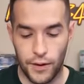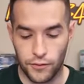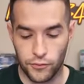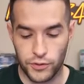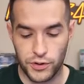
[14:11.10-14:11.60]
Come
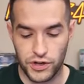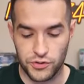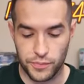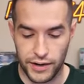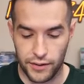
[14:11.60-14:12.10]
on,
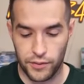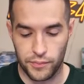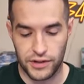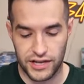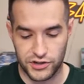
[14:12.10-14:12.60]
Ryukishin
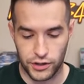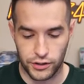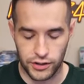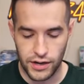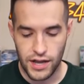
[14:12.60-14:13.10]
powered, Blast
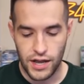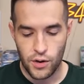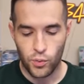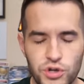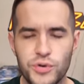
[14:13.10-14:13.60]
Juggler.
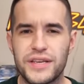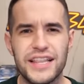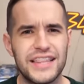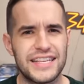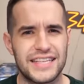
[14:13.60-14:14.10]
Where'd you
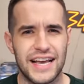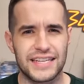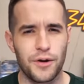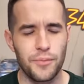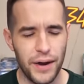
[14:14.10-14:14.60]
get these
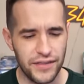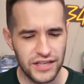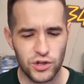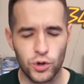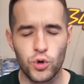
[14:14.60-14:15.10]
EX? Are you buying
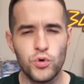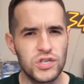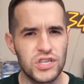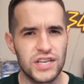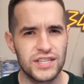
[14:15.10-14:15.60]
these
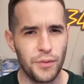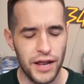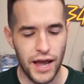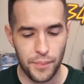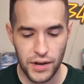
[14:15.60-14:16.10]
loose? Is that
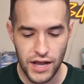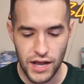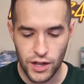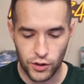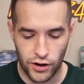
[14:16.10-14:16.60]
what happened?
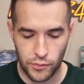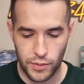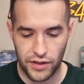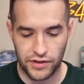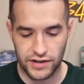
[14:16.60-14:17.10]
Larva
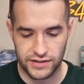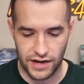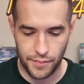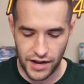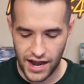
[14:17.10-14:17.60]
Moth
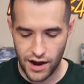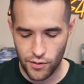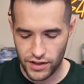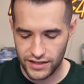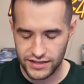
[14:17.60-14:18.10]
Cousin. I mean,
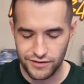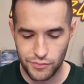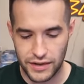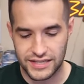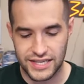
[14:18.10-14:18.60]
how? It doesn't
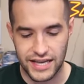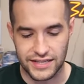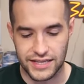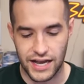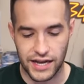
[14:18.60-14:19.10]
even make
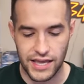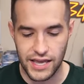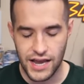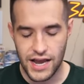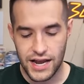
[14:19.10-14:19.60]
sense.
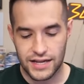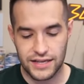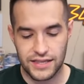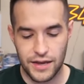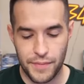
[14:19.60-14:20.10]
Soggy. It's
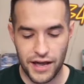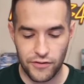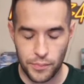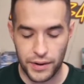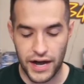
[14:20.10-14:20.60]
like the amount
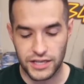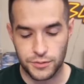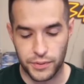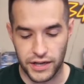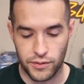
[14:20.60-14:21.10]
of a
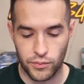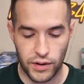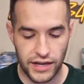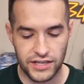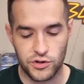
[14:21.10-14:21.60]
box, but
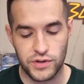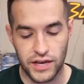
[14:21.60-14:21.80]
I guess you